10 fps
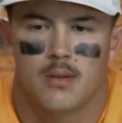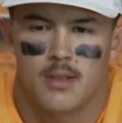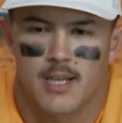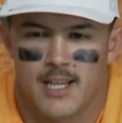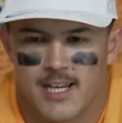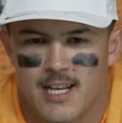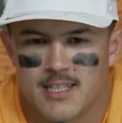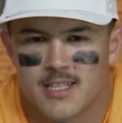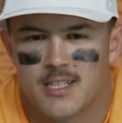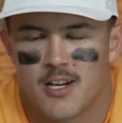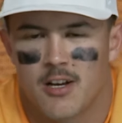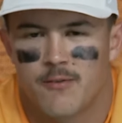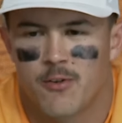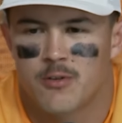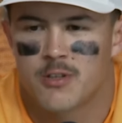Yeah, that guy's a stud,
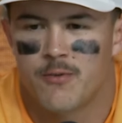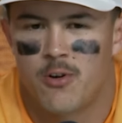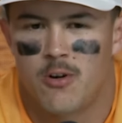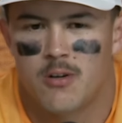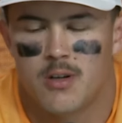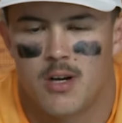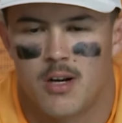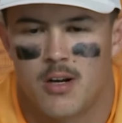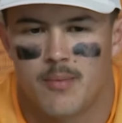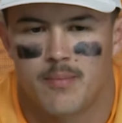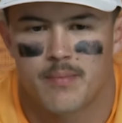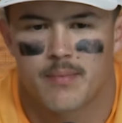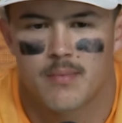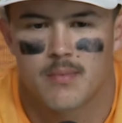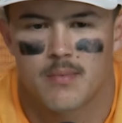first of all.
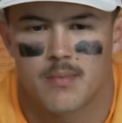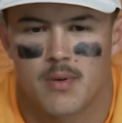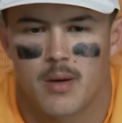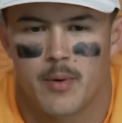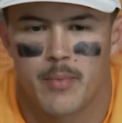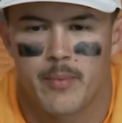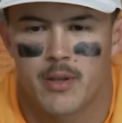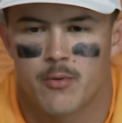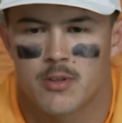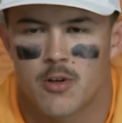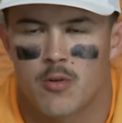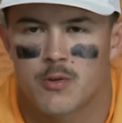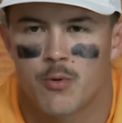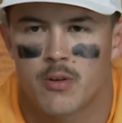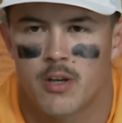I mean, maybe the results
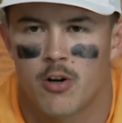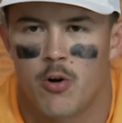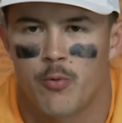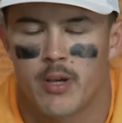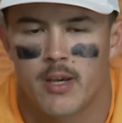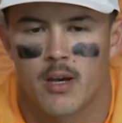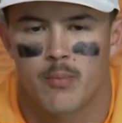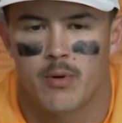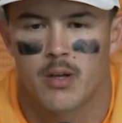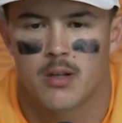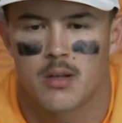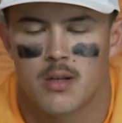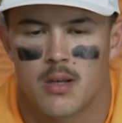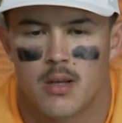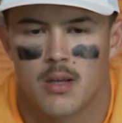weren't there all weekend, but
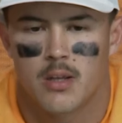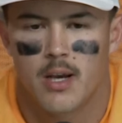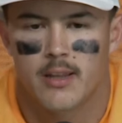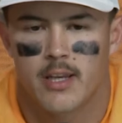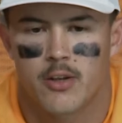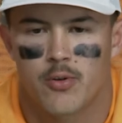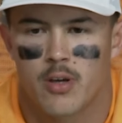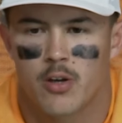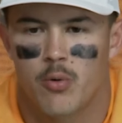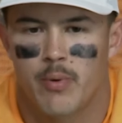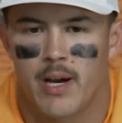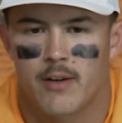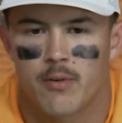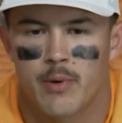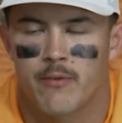I think you can go back
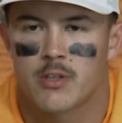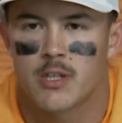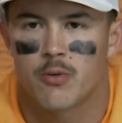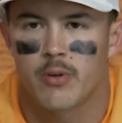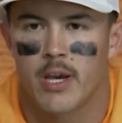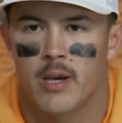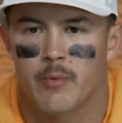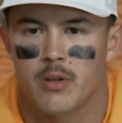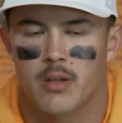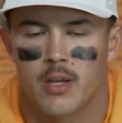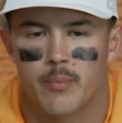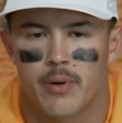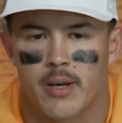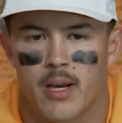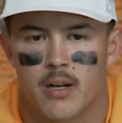from every single game and
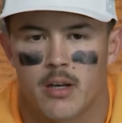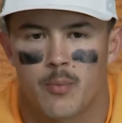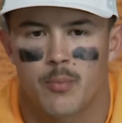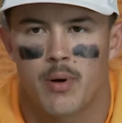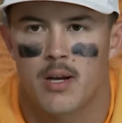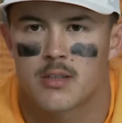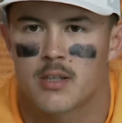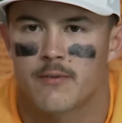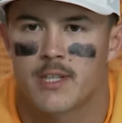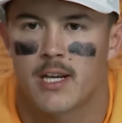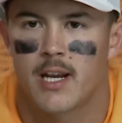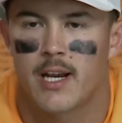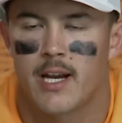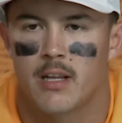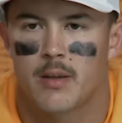pick out a couple positives that guy
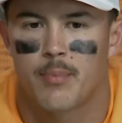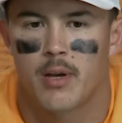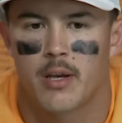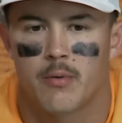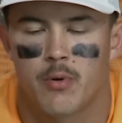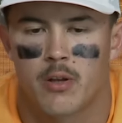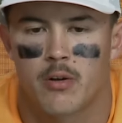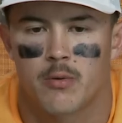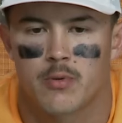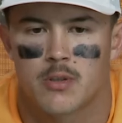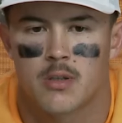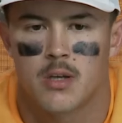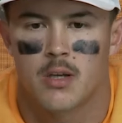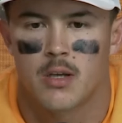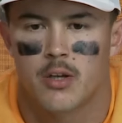had at the plate, whether it was,
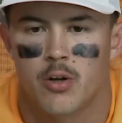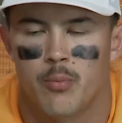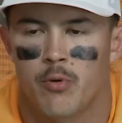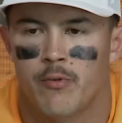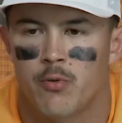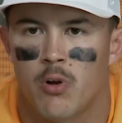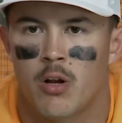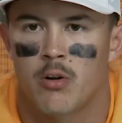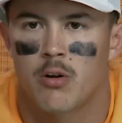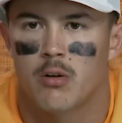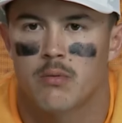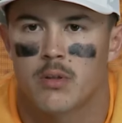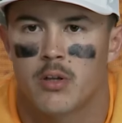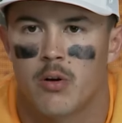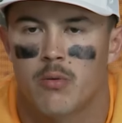you know, moving a runner,
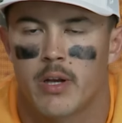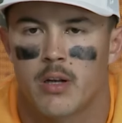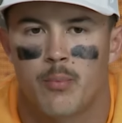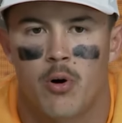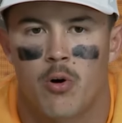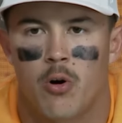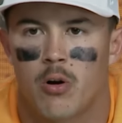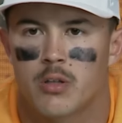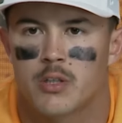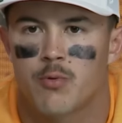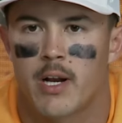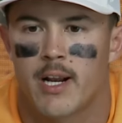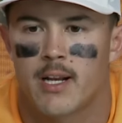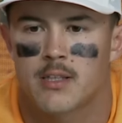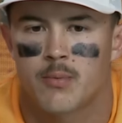you know, hitting a ball hard just right
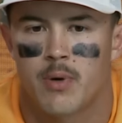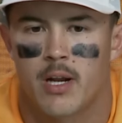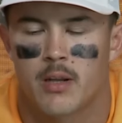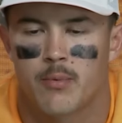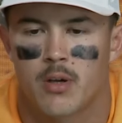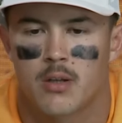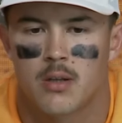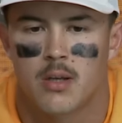at somebody. But,